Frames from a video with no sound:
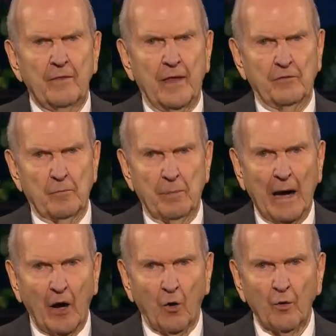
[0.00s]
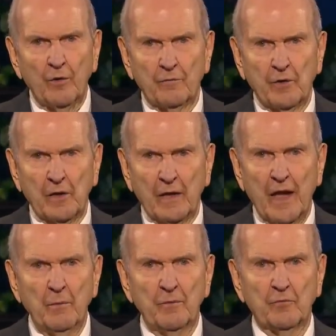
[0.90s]
that the power of the
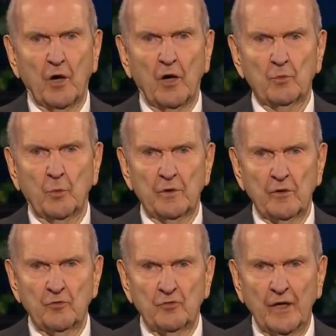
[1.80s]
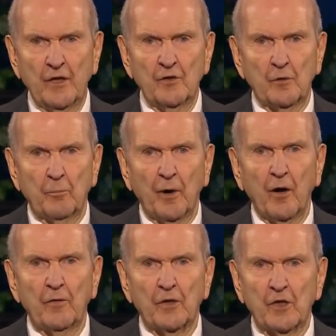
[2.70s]
Lamb of God would descend
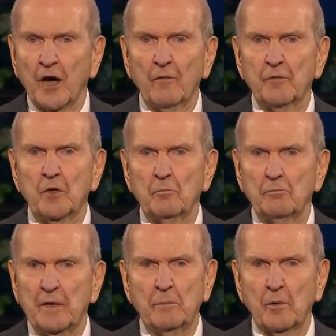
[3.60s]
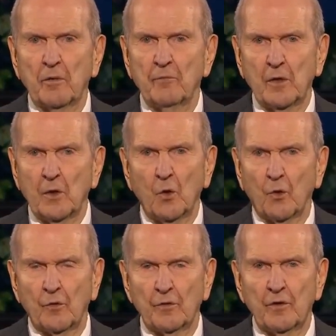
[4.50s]
upon the covenant people of the
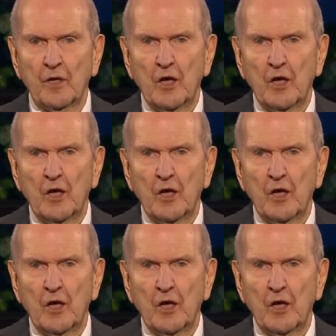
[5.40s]
Lord,